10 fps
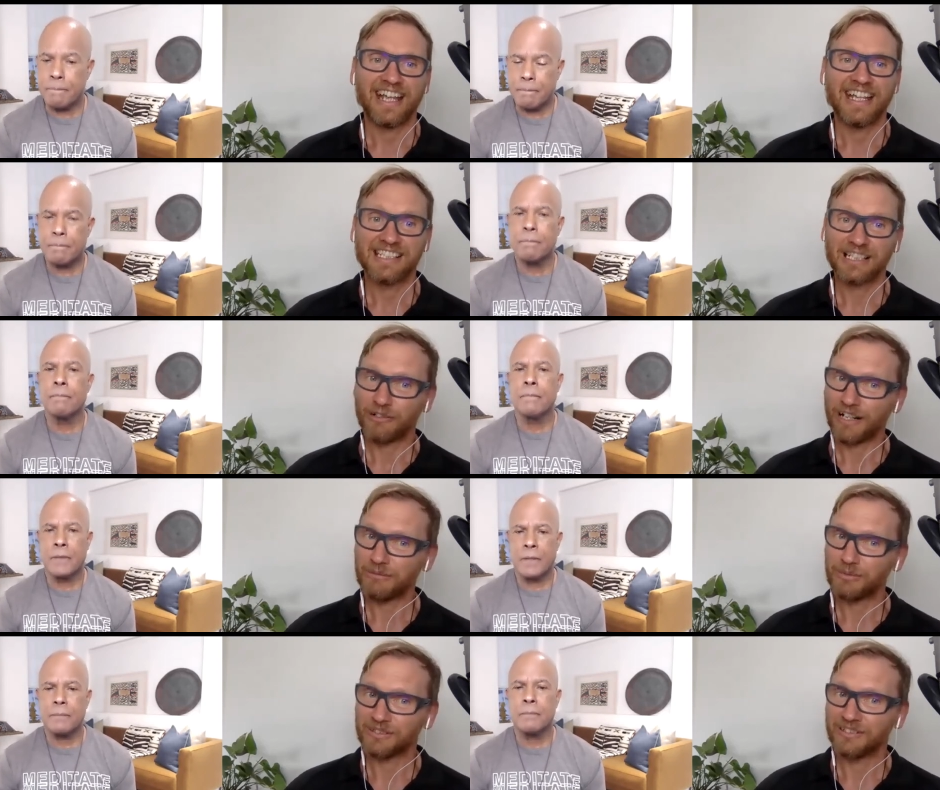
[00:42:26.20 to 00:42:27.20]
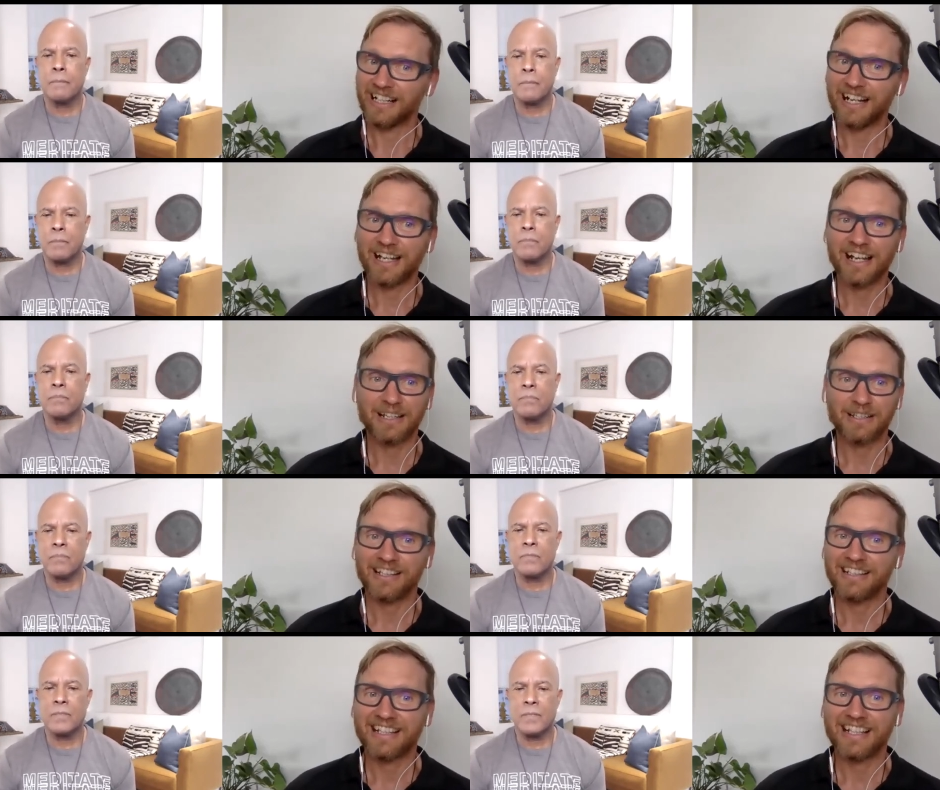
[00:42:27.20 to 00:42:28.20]
Speaker 1: is incredible. I,
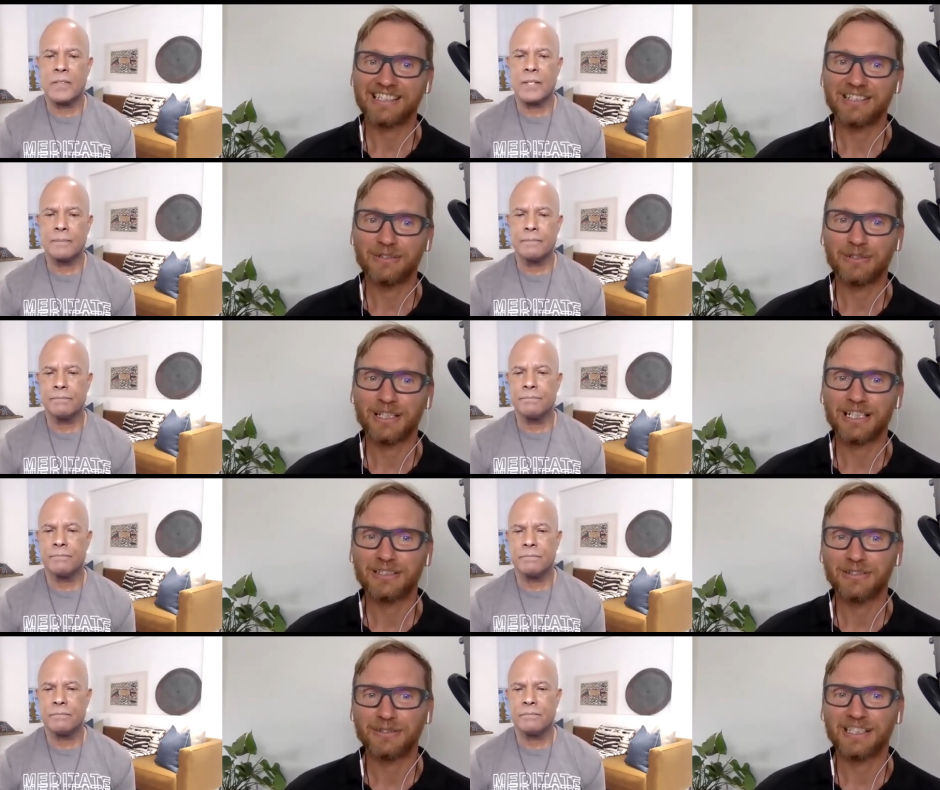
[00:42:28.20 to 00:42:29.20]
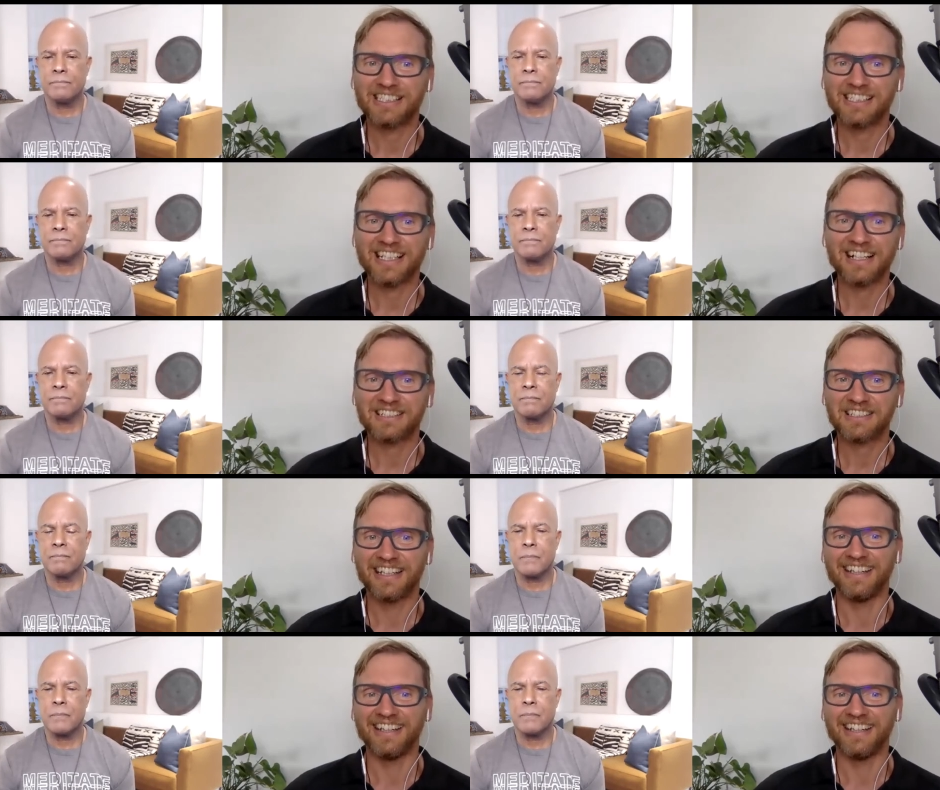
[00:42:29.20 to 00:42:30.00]
I, that's no that's no easy task.